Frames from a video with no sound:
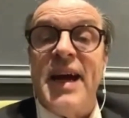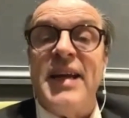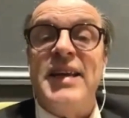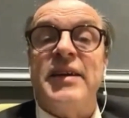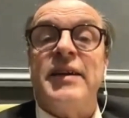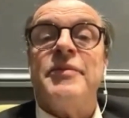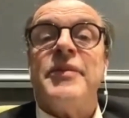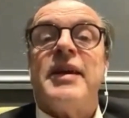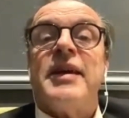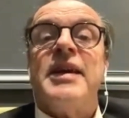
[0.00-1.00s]
idea
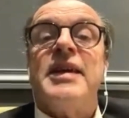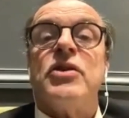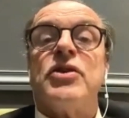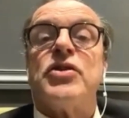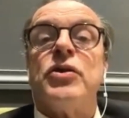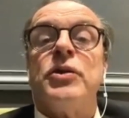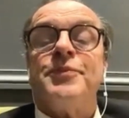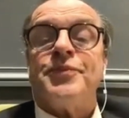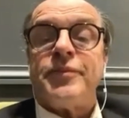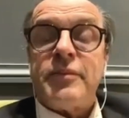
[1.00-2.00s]
is
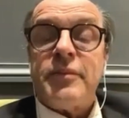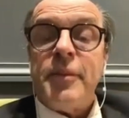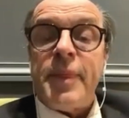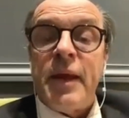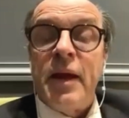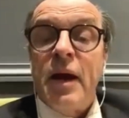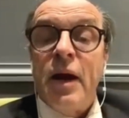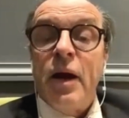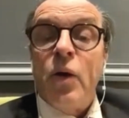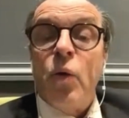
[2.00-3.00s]
also
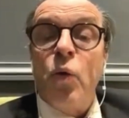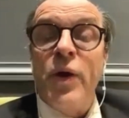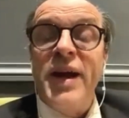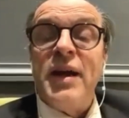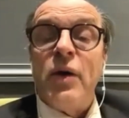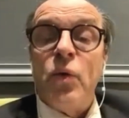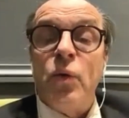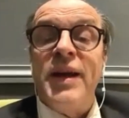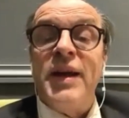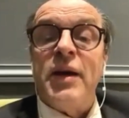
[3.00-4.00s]
win,
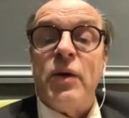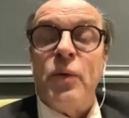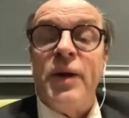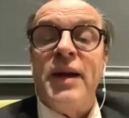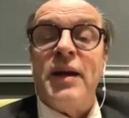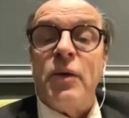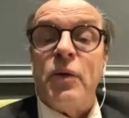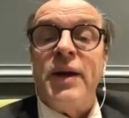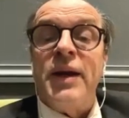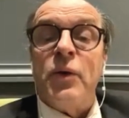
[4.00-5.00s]
win, win,
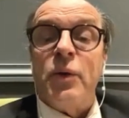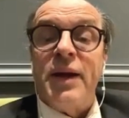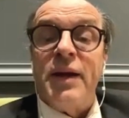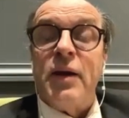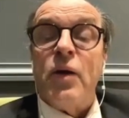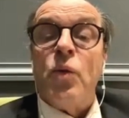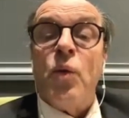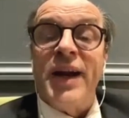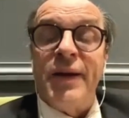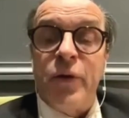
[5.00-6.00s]
win, win.
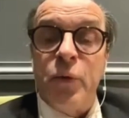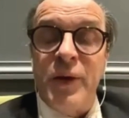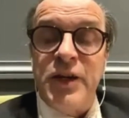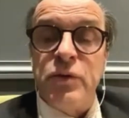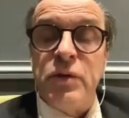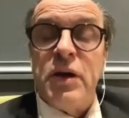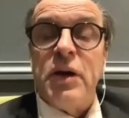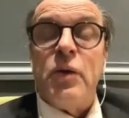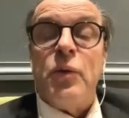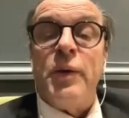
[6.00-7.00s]
Whatever we do,
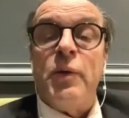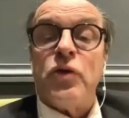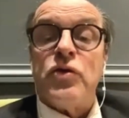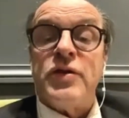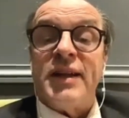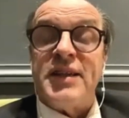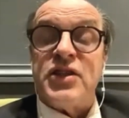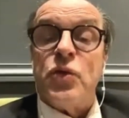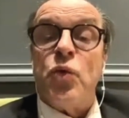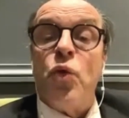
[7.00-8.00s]
we want that
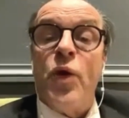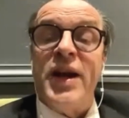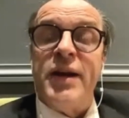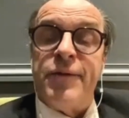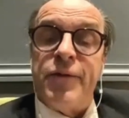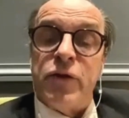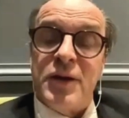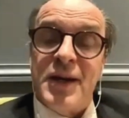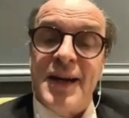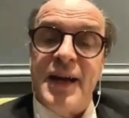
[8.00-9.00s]
it's a win for the
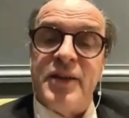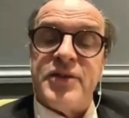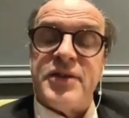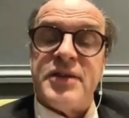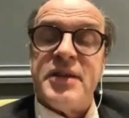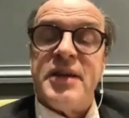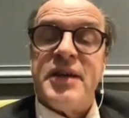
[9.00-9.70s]
clients.